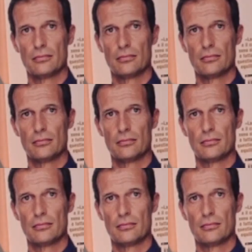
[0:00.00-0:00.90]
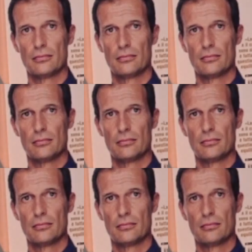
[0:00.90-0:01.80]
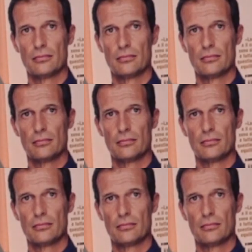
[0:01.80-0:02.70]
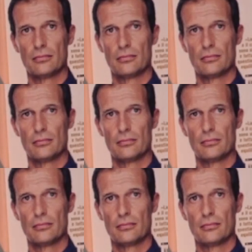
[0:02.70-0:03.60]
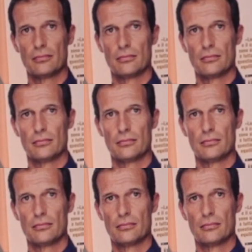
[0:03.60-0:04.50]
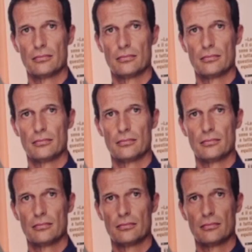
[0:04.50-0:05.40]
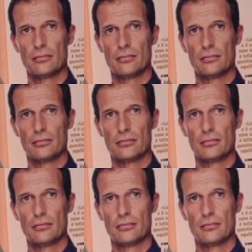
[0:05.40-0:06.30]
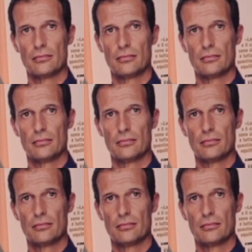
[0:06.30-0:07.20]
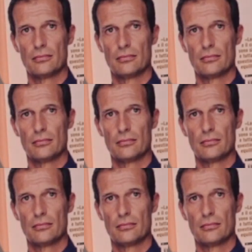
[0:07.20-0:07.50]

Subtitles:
[no speech]